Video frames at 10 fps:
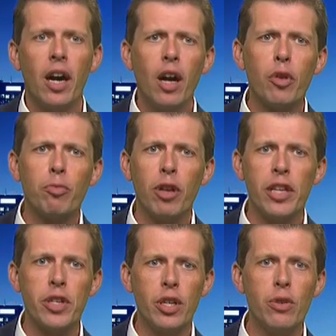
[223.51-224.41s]
Other
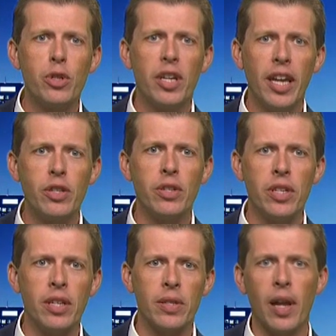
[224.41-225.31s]
prosecution
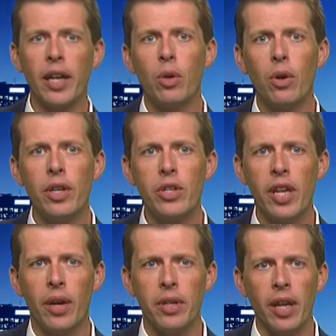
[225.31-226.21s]
agencies like Orange
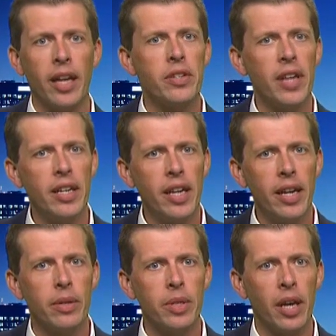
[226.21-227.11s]
County and San
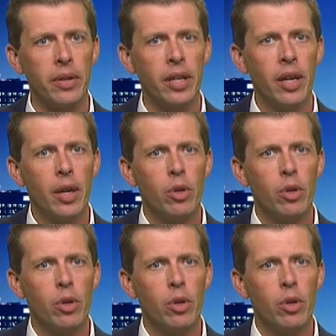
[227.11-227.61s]
Diego County